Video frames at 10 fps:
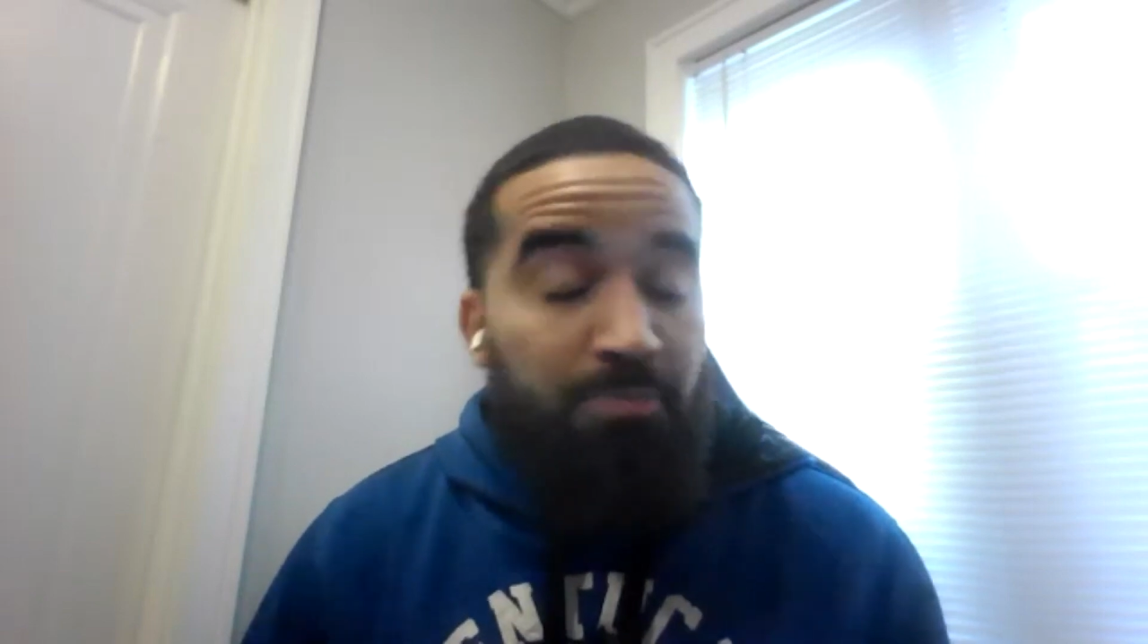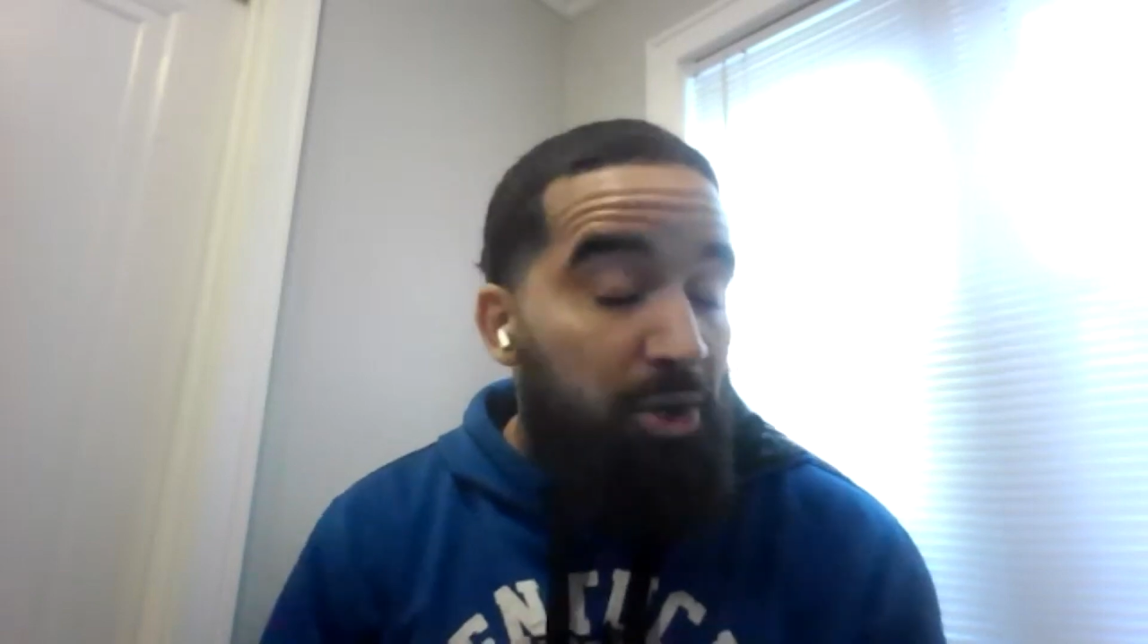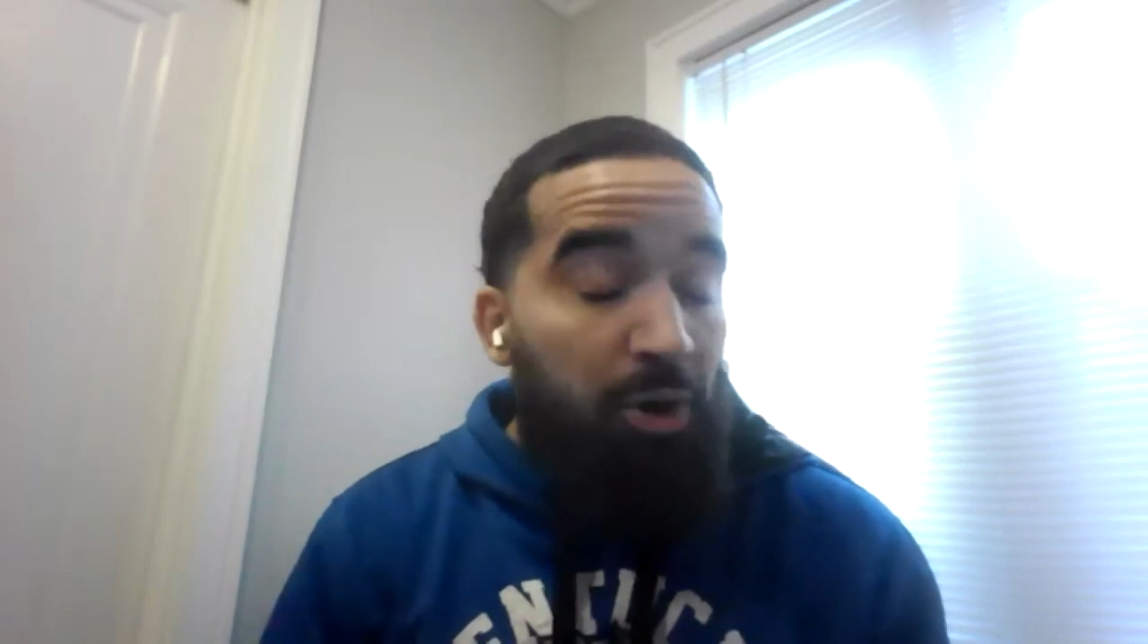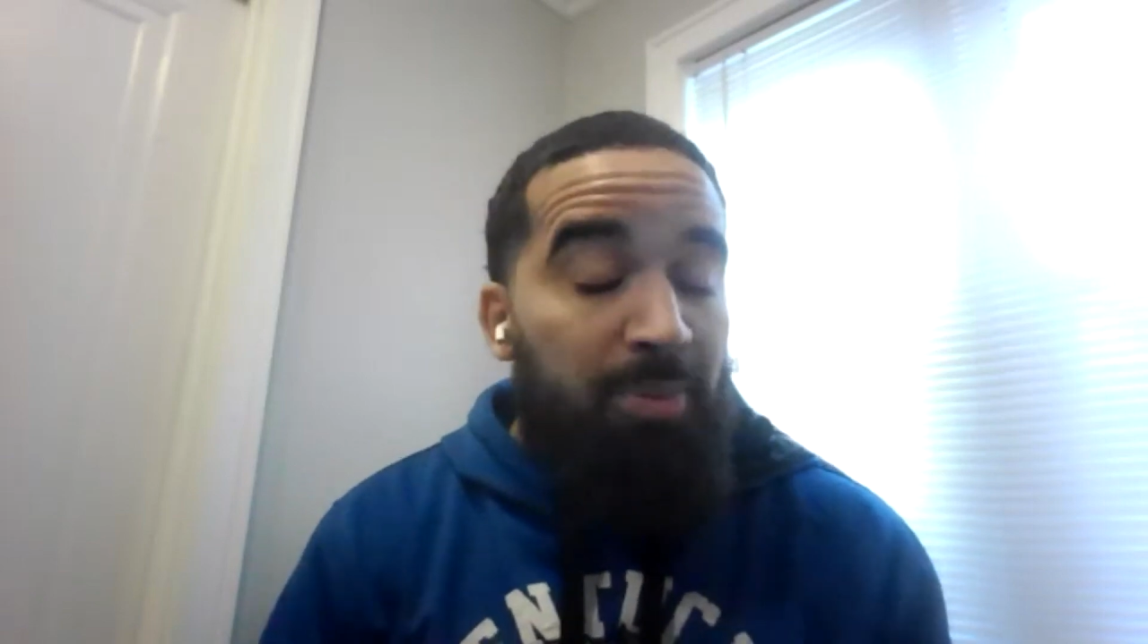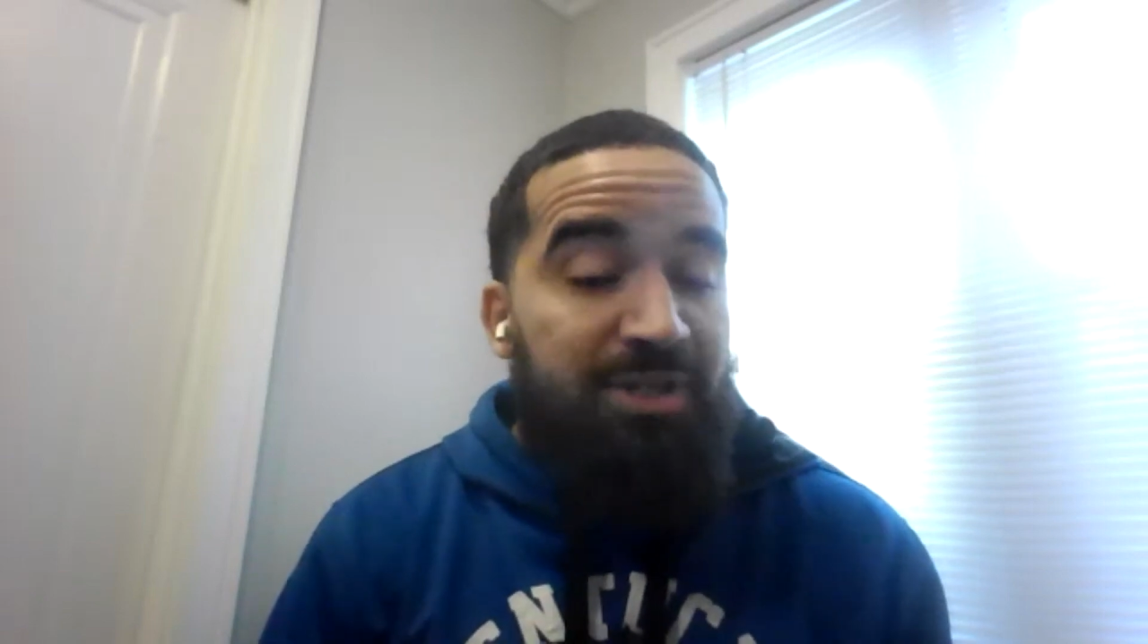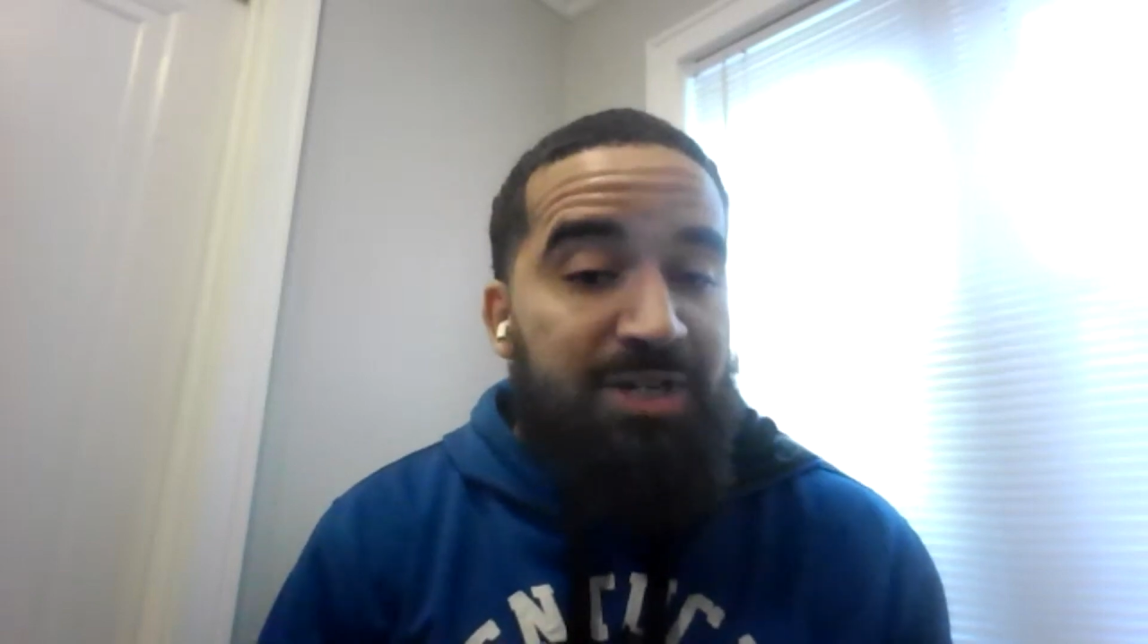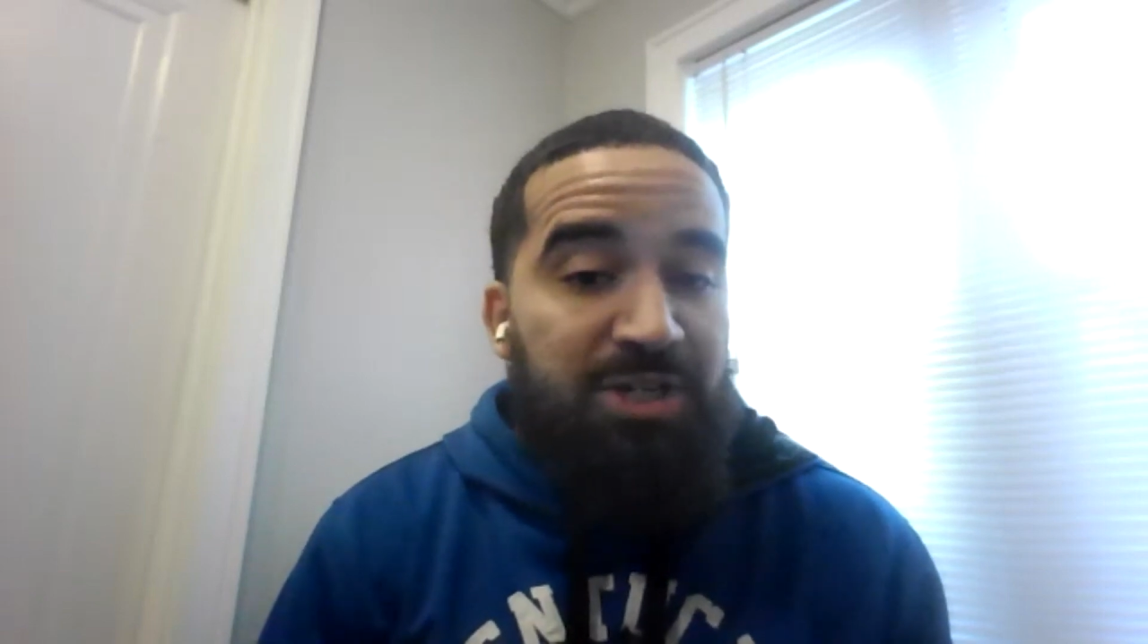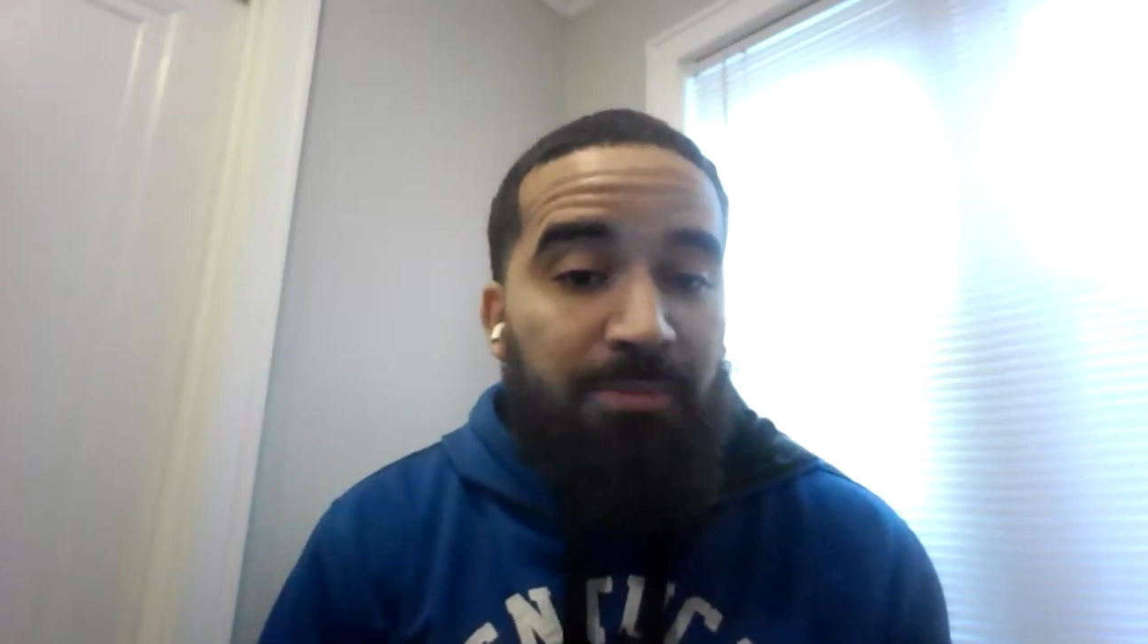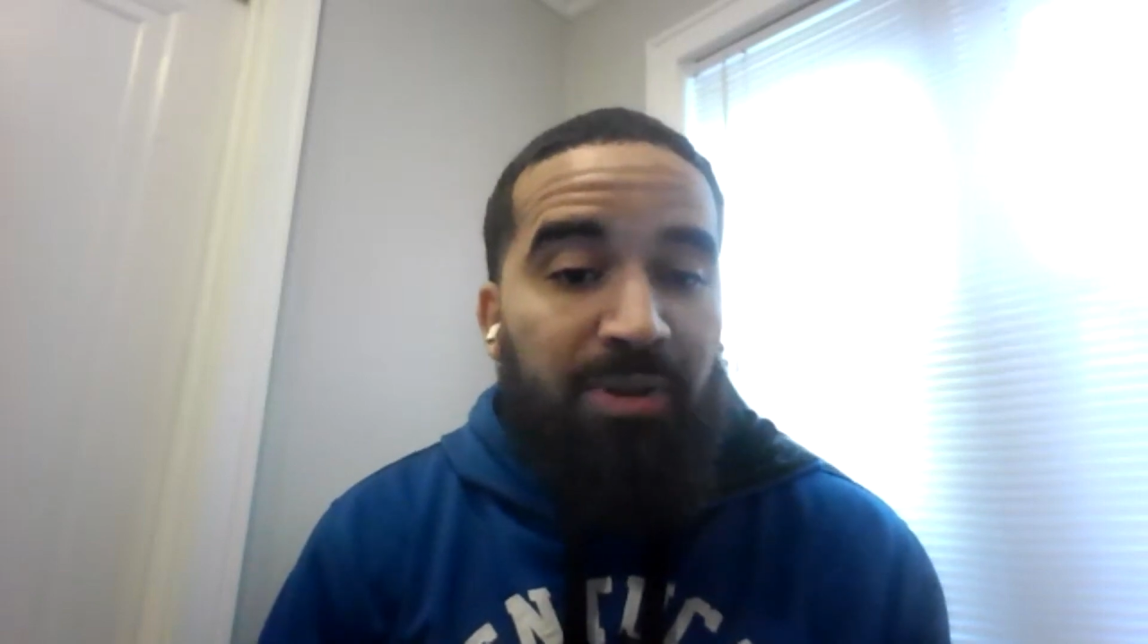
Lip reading: potentially